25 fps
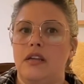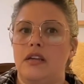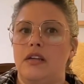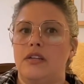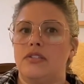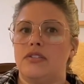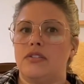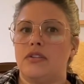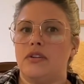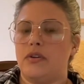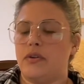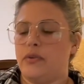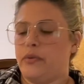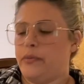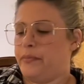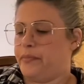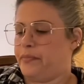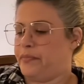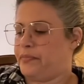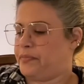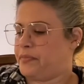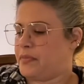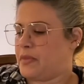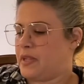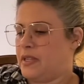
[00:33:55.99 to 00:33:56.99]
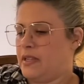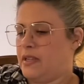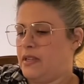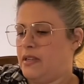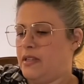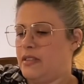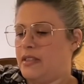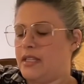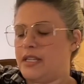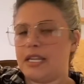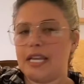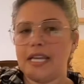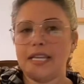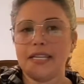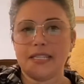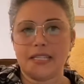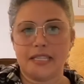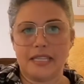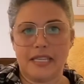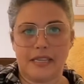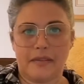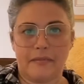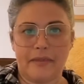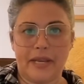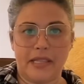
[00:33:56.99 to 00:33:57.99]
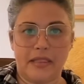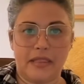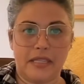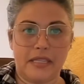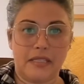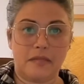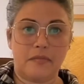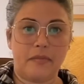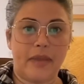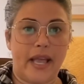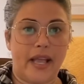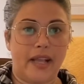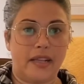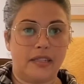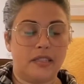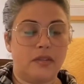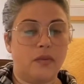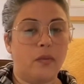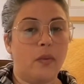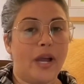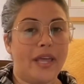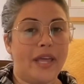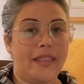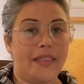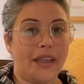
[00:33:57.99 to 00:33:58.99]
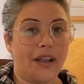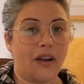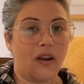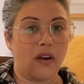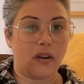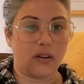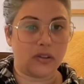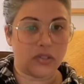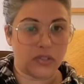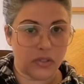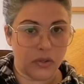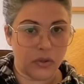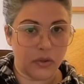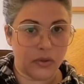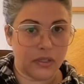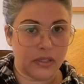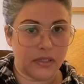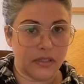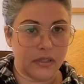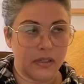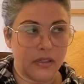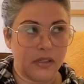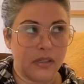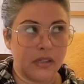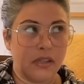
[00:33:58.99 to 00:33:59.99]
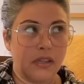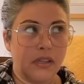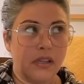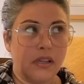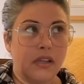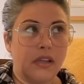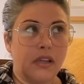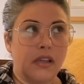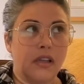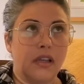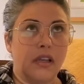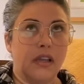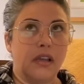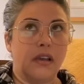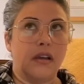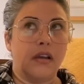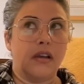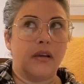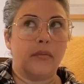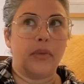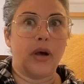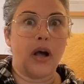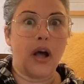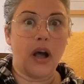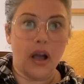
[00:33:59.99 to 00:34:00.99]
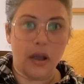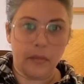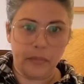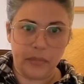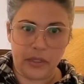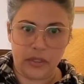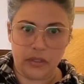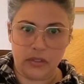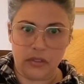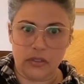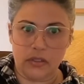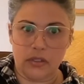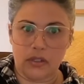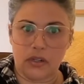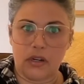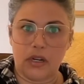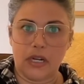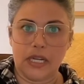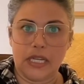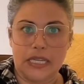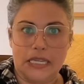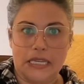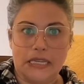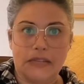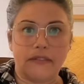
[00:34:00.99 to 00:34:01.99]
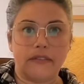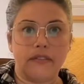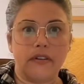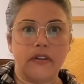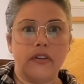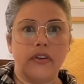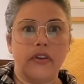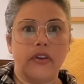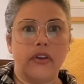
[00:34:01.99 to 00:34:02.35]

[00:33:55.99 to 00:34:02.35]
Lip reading: So the nice thing about these bags and why they are so popular in